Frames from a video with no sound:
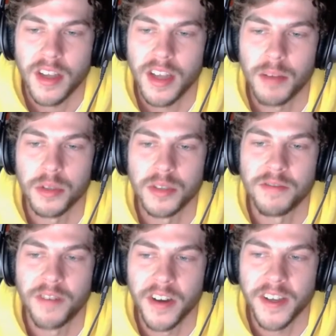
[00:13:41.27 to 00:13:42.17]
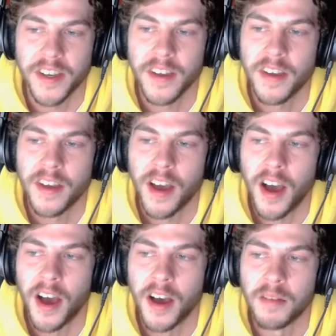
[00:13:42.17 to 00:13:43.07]
It was funny.
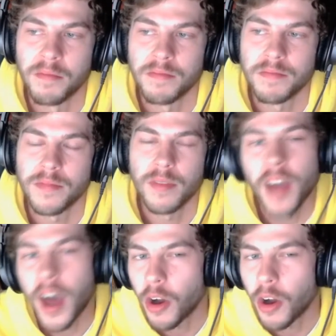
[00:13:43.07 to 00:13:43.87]
Not